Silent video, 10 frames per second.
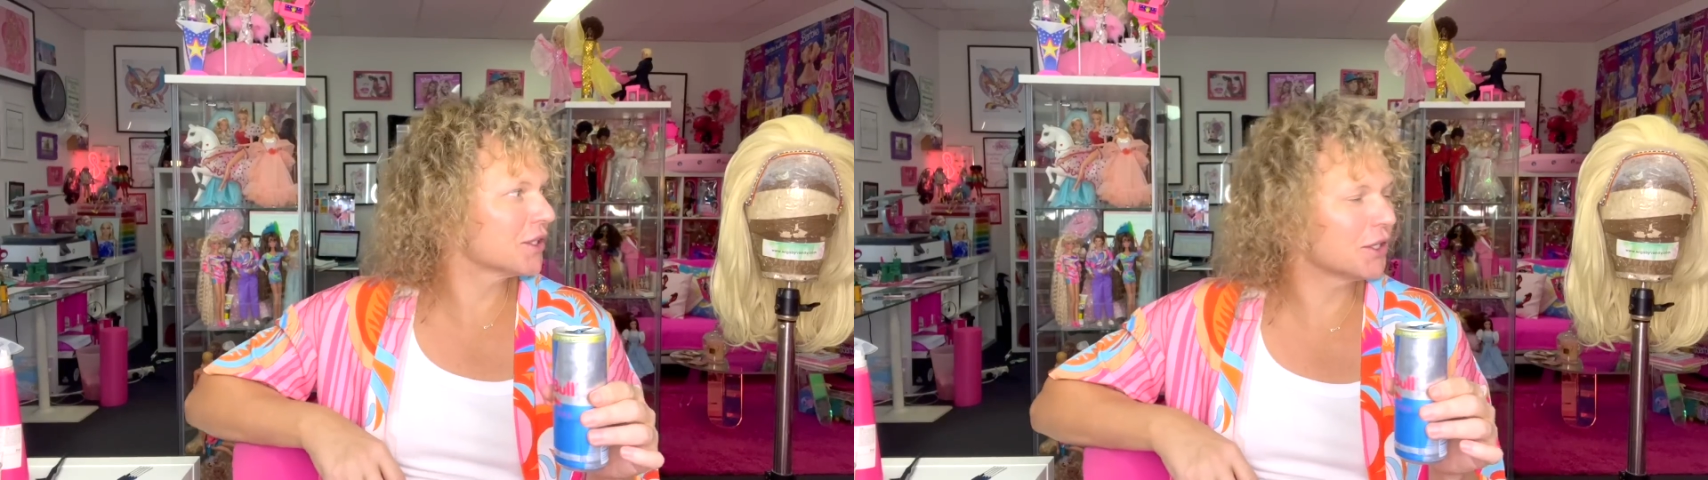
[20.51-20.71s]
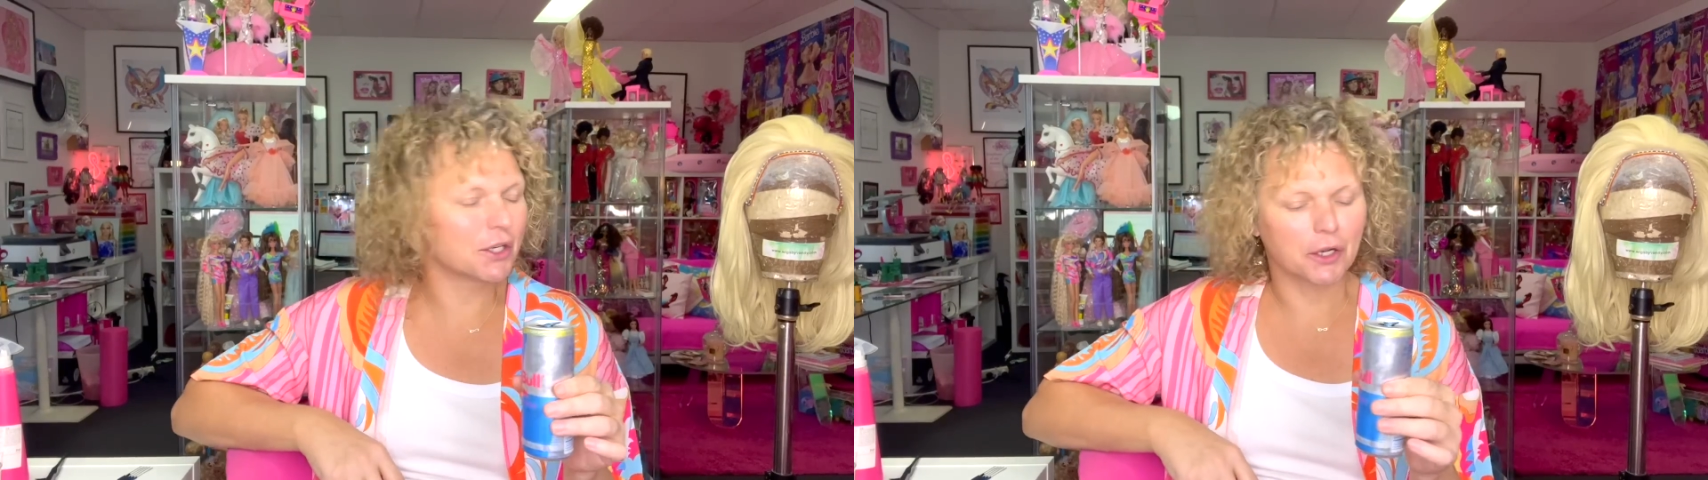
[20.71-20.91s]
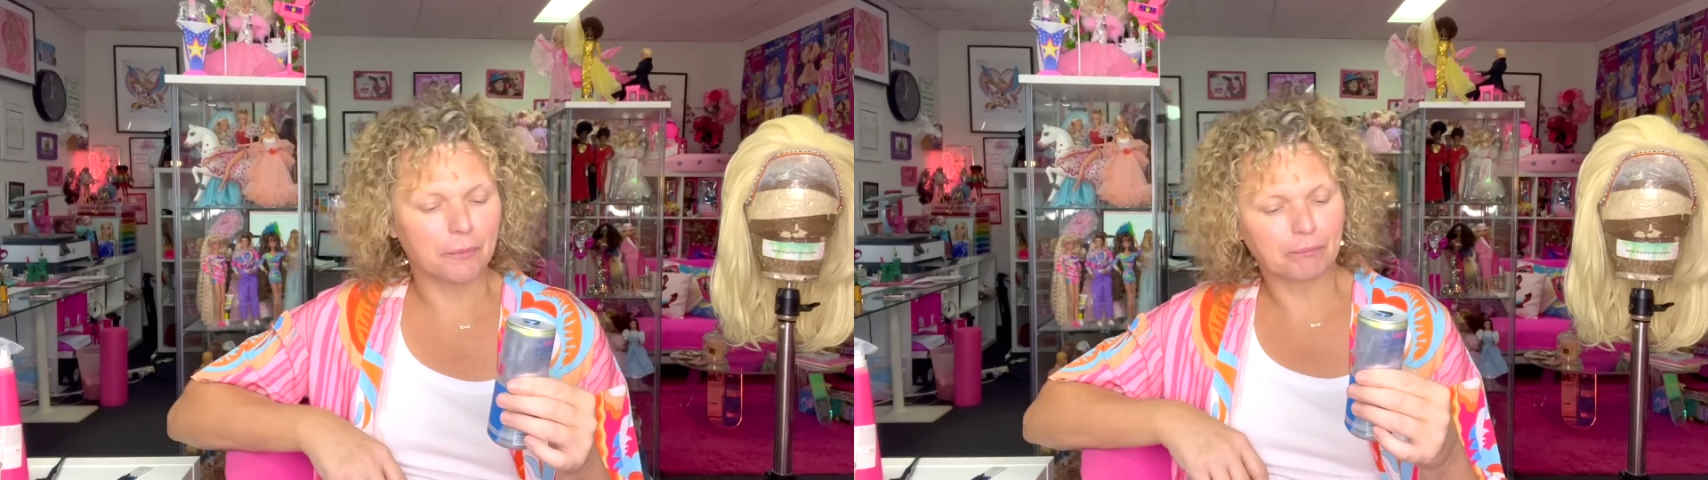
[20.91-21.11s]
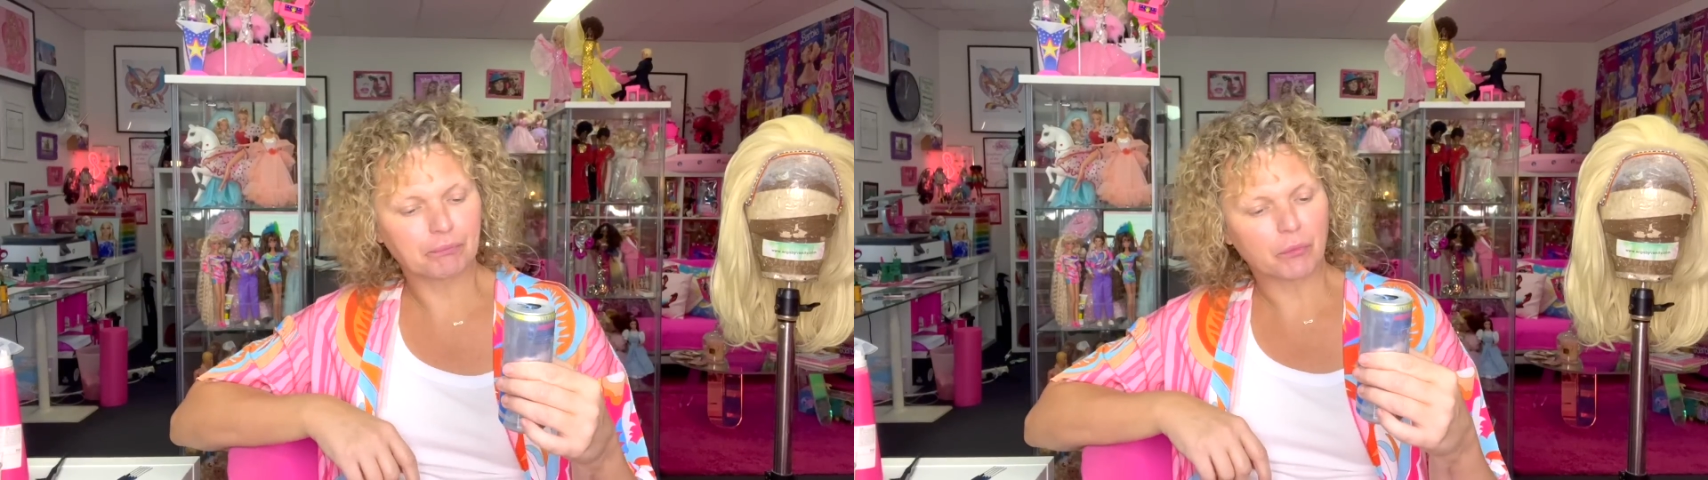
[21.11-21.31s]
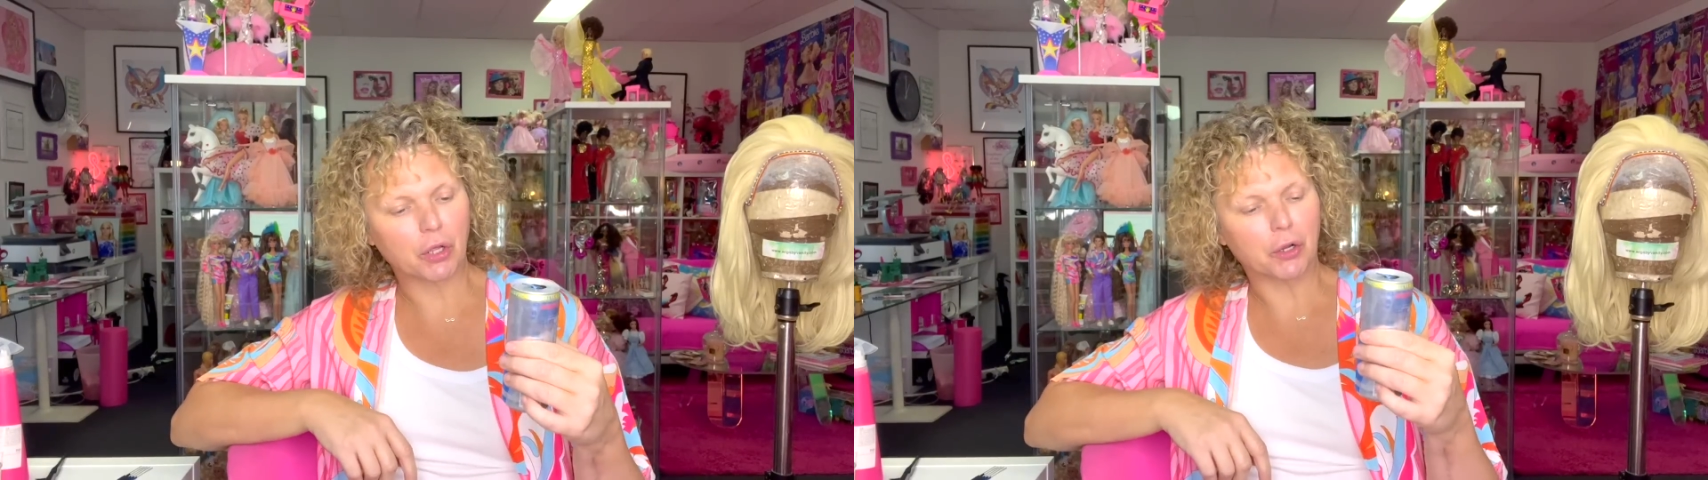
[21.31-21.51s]
no.
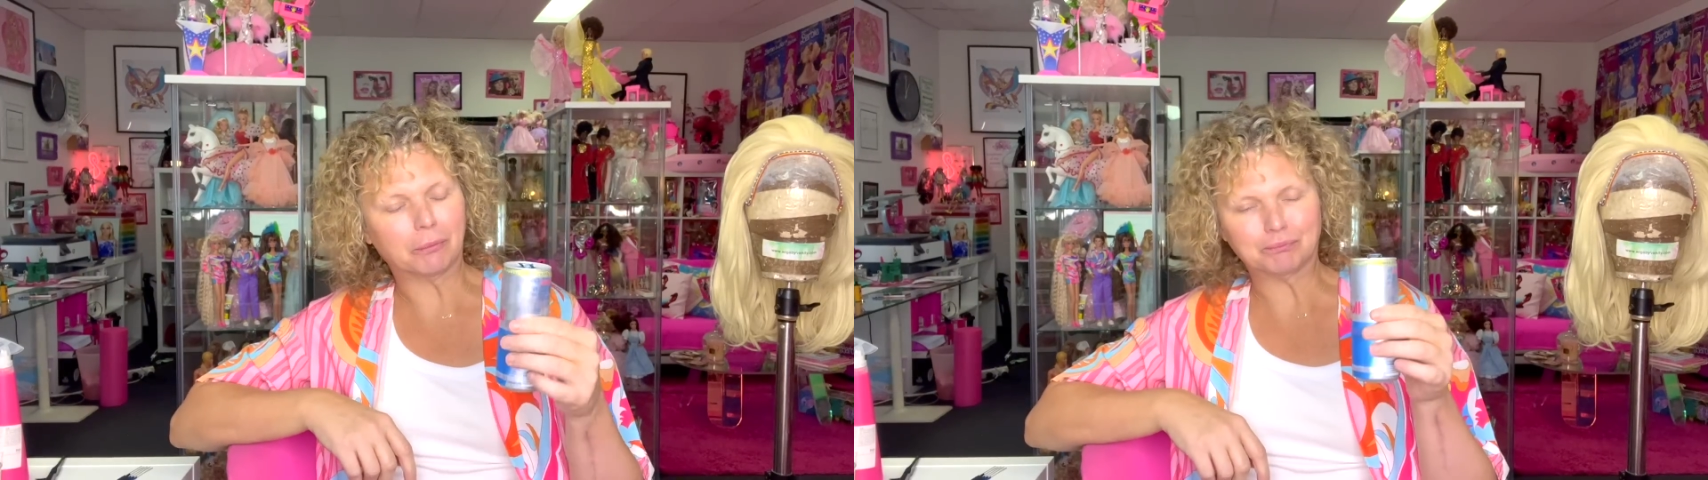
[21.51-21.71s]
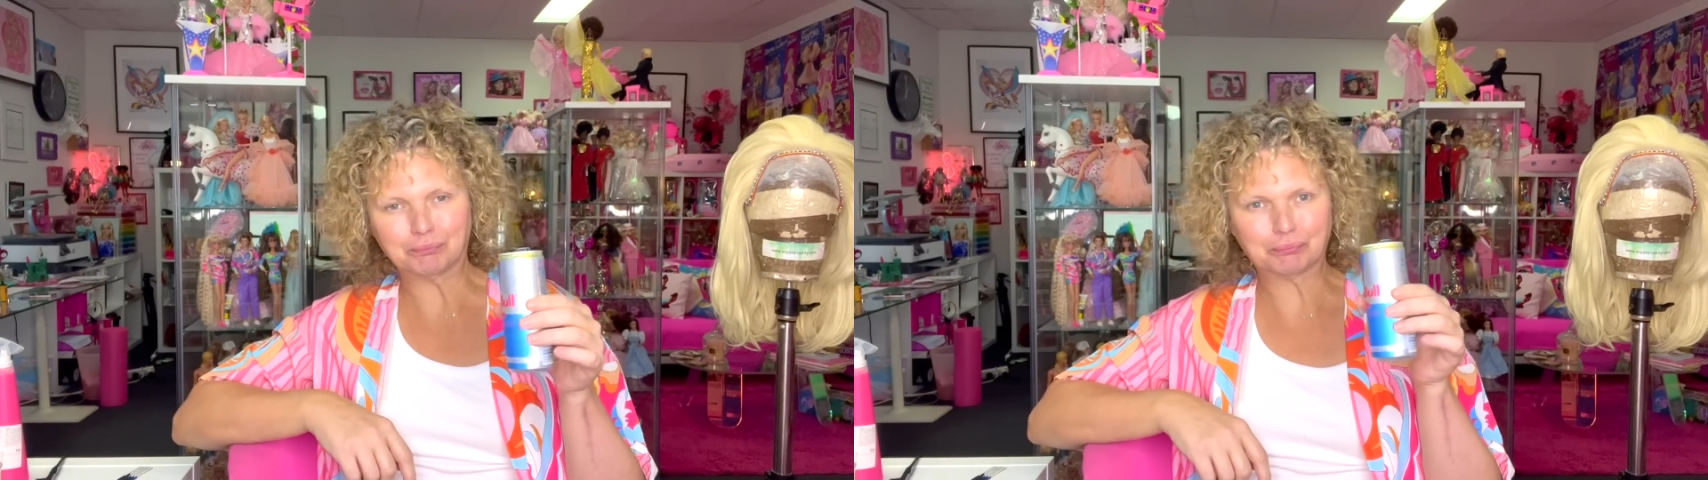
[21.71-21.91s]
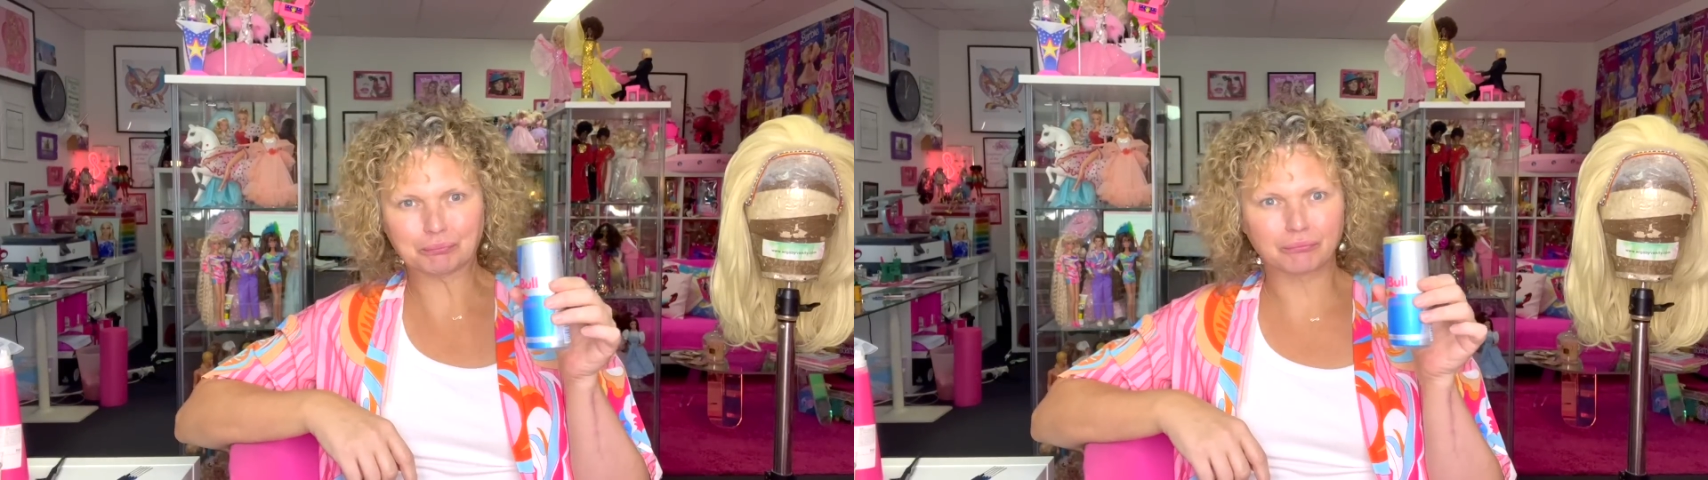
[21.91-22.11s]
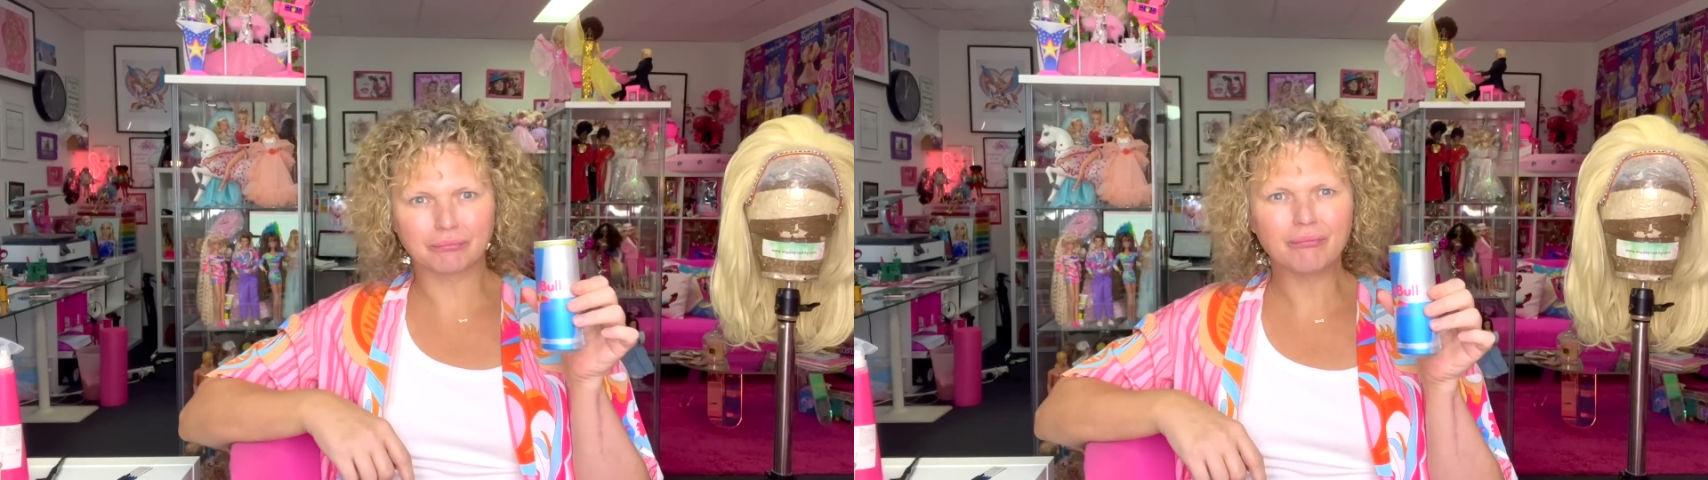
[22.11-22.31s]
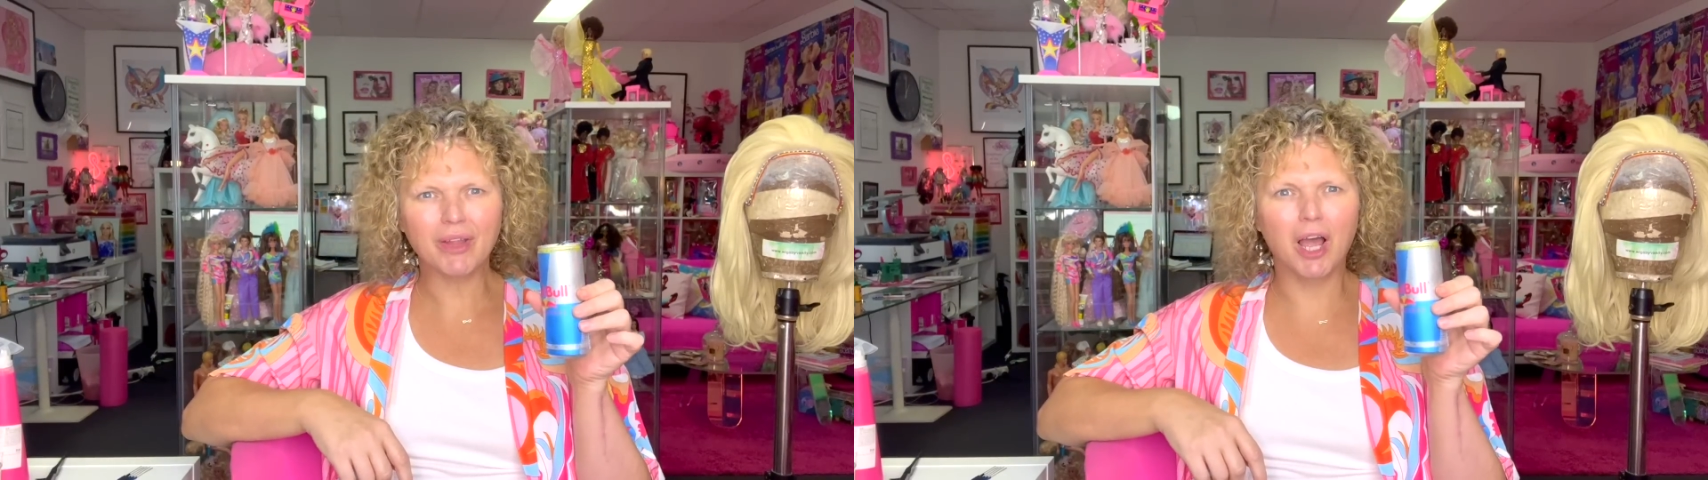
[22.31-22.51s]

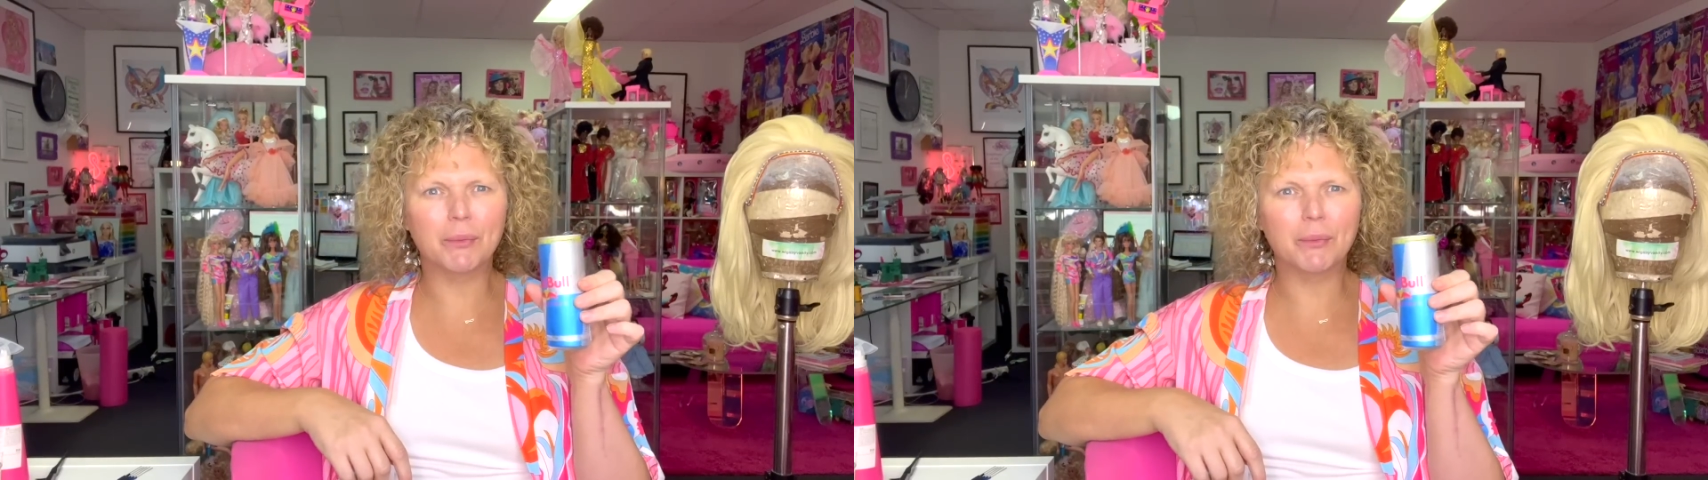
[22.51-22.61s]
I